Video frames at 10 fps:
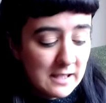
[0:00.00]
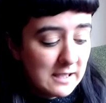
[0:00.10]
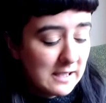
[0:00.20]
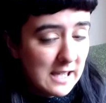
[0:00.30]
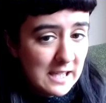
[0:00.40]

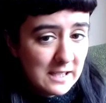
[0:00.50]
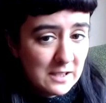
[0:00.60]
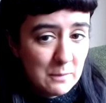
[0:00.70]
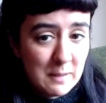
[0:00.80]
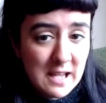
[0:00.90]
Can
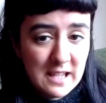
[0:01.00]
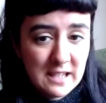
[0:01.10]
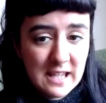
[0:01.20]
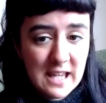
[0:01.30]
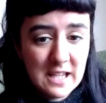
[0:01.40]
you play,
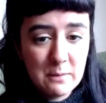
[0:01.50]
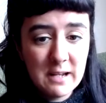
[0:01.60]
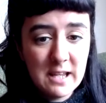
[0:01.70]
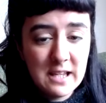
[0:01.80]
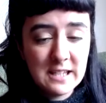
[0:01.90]
can you
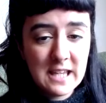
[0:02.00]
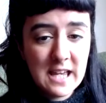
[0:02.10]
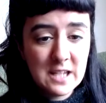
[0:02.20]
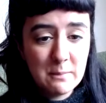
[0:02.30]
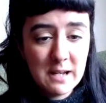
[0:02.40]
play,
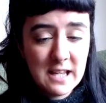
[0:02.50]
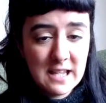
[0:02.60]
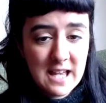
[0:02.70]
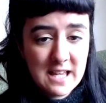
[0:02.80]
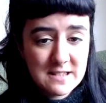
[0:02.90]
can you
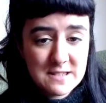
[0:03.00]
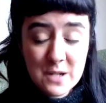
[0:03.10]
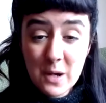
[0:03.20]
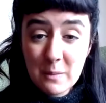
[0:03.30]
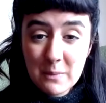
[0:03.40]
play and
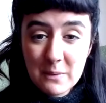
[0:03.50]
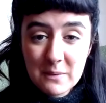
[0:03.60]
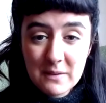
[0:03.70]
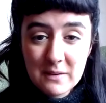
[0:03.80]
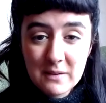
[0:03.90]
stop?
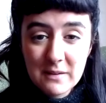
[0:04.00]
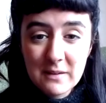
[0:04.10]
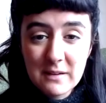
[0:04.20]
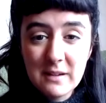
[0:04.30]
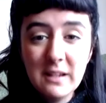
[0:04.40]

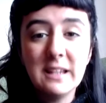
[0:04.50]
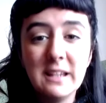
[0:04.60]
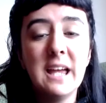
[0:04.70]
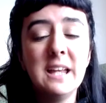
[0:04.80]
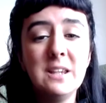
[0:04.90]

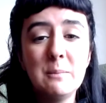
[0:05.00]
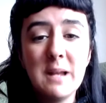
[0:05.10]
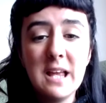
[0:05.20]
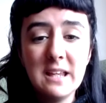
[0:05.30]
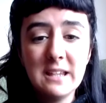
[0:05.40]
Can you
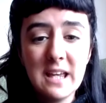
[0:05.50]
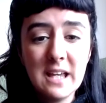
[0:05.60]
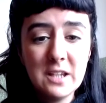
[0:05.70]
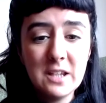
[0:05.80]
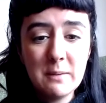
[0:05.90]
play,
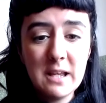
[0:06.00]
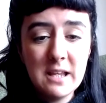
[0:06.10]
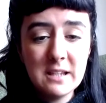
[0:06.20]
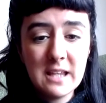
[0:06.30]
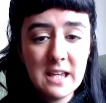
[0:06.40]
can you
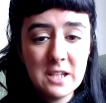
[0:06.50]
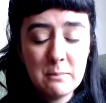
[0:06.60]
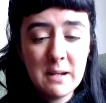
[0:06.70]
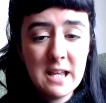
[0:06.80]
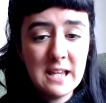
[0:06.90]
play, can you
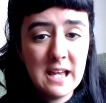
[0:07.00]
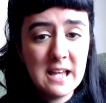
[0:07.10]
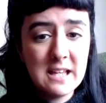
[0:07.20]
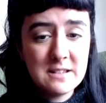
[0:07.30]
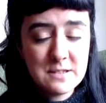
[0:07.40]
play
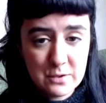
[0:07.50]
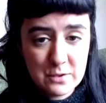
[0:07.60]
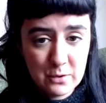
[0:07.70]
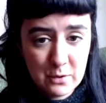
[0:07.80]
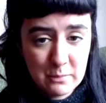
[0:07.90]
and stop?